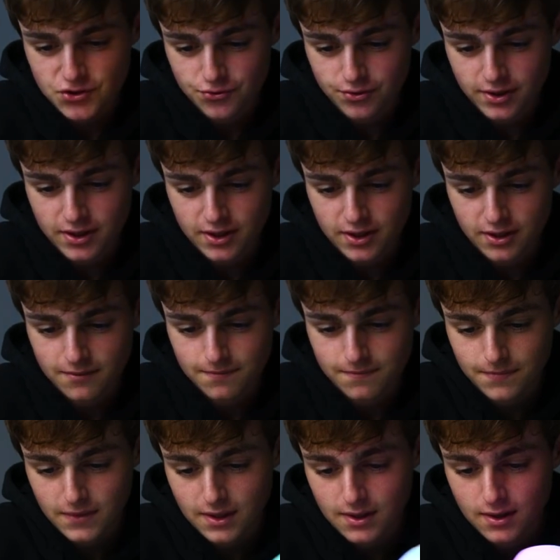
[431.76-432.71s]
dream,
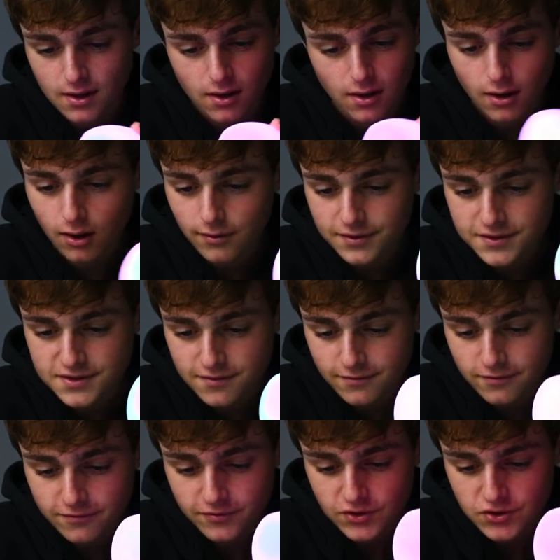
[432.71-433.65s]
all these
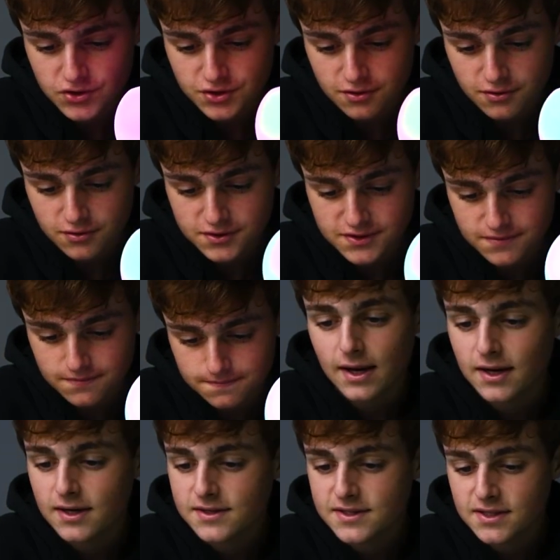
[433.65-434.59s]
different features.
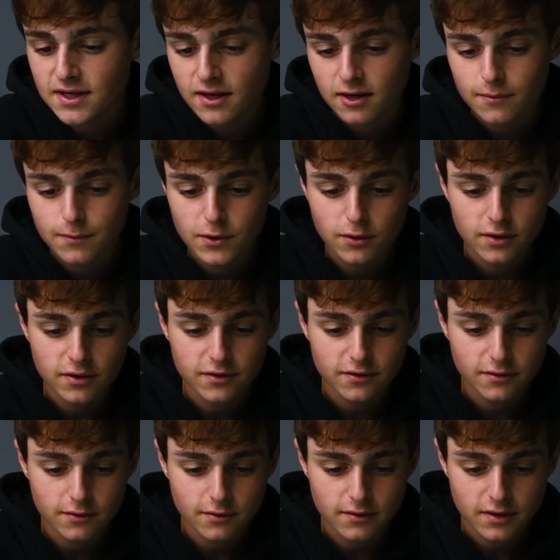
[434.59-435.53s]
And same, you can
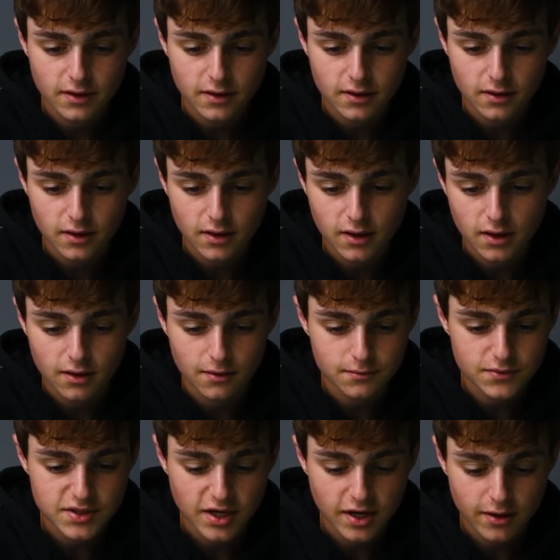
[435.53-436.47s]
do the um,
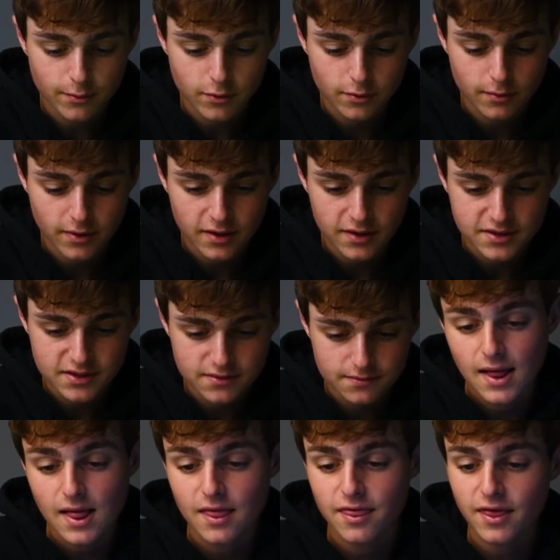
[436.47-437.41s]
timer with this.
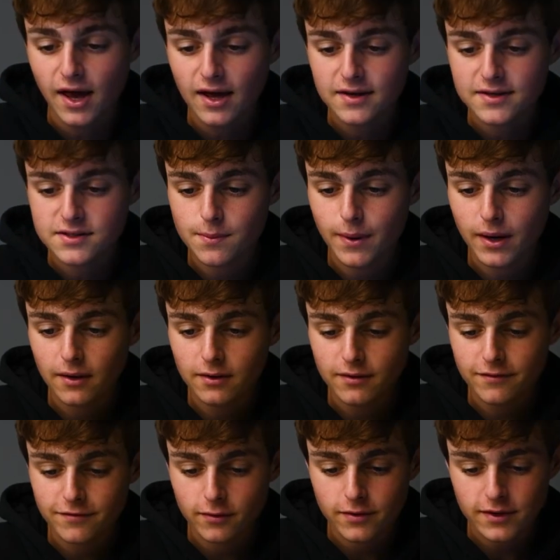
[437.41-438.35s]
That is about
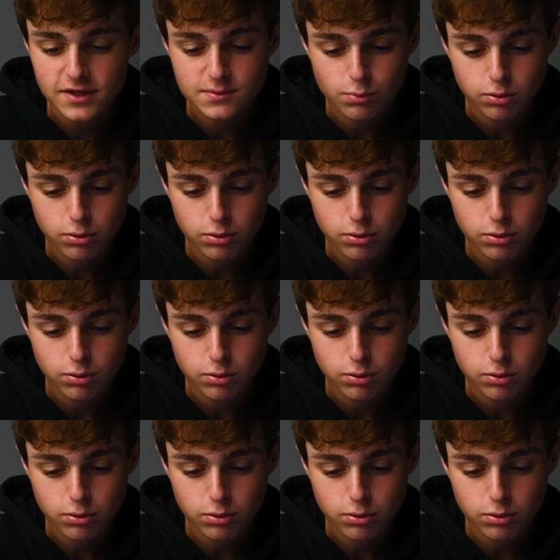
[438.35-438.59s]
it for these